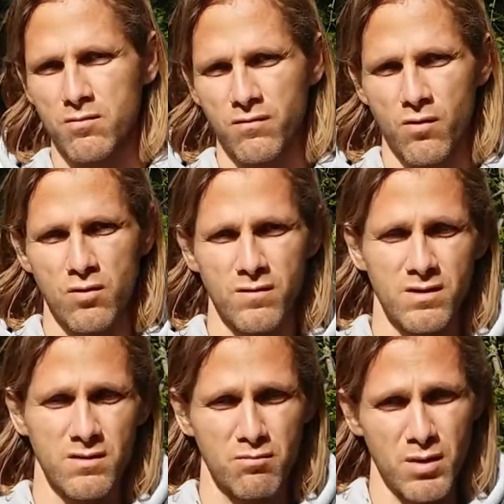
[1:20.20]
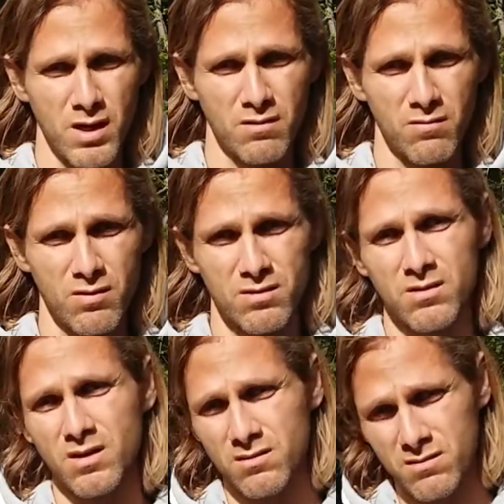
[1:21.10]
forward and backward
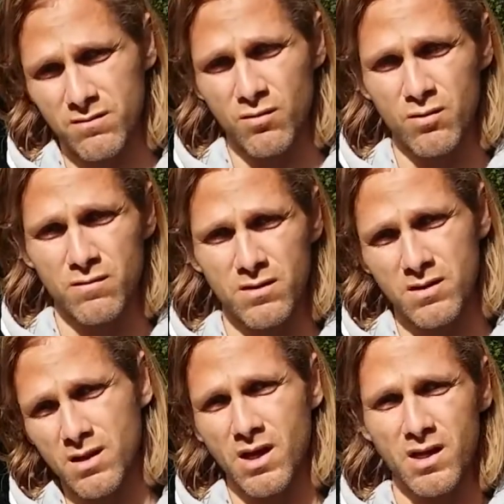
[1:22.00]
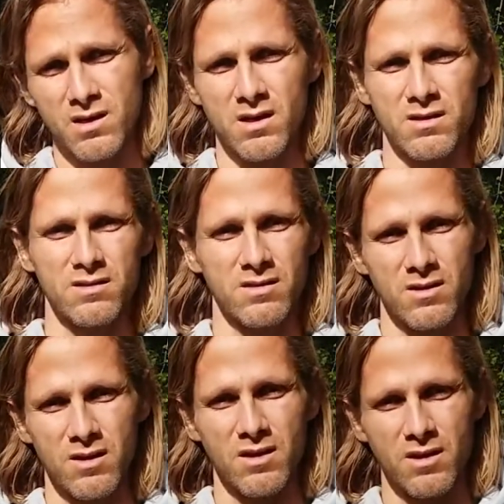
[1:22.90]
and forward again, and
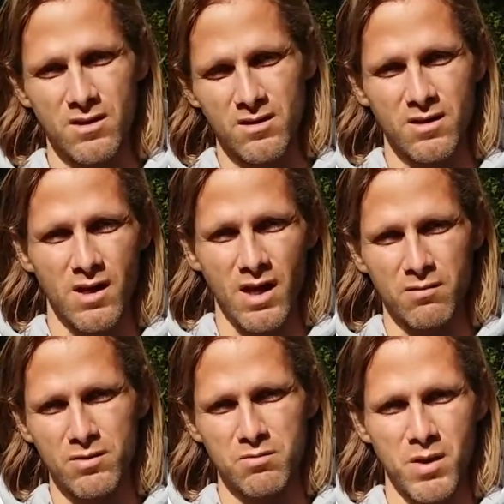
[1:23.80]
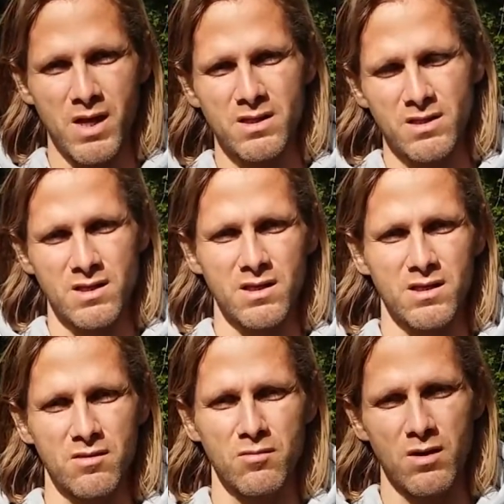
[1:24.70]
I was balancing
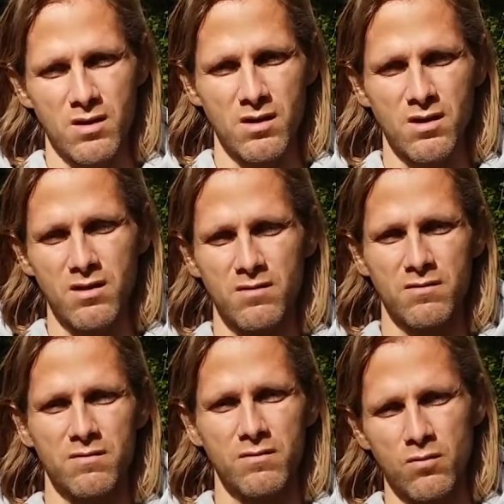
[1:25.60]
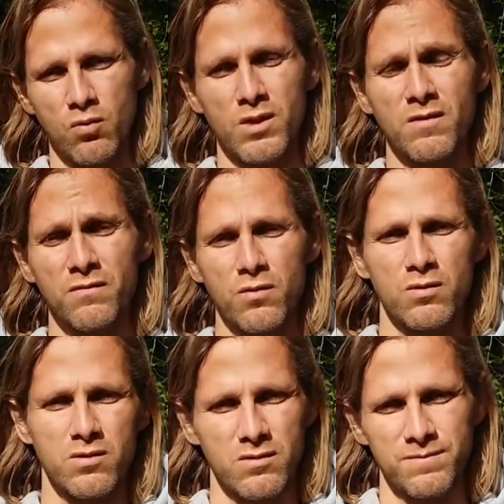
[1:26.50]
with the food
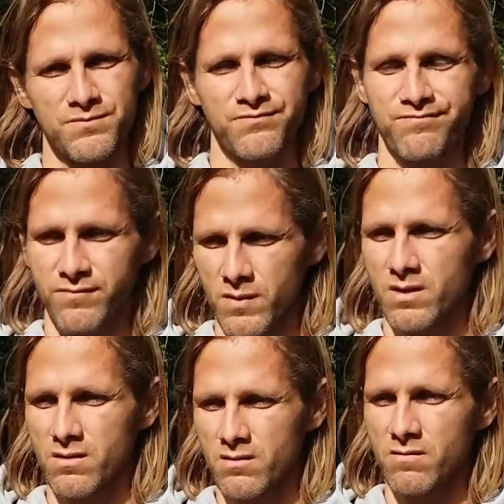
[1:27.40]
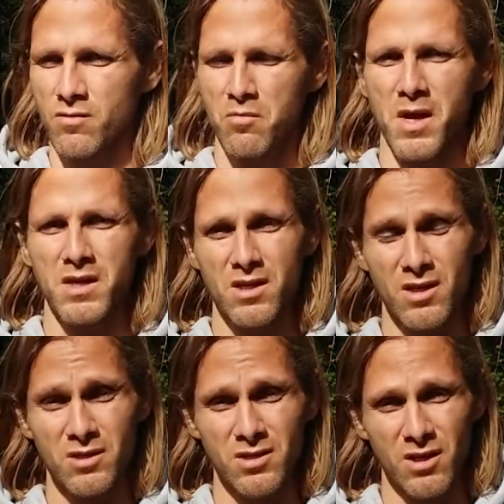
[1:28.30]
for many
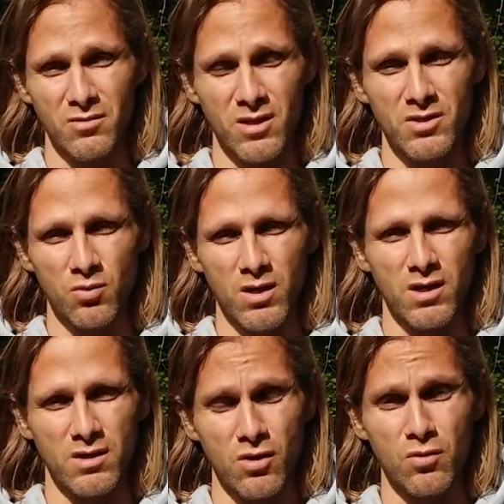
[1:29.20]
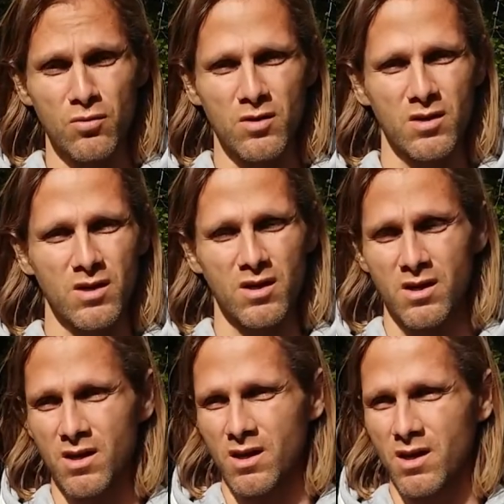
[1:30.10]
years now. That's why I know.
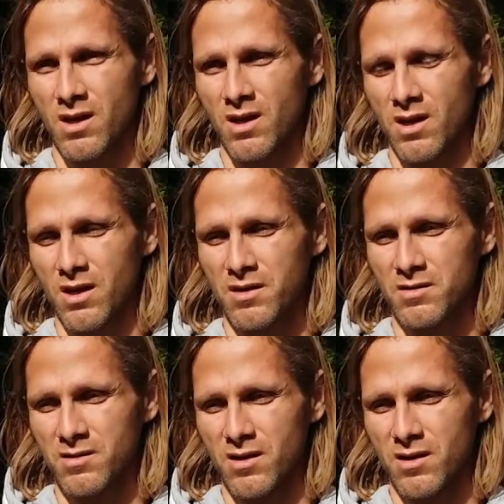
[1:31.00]
And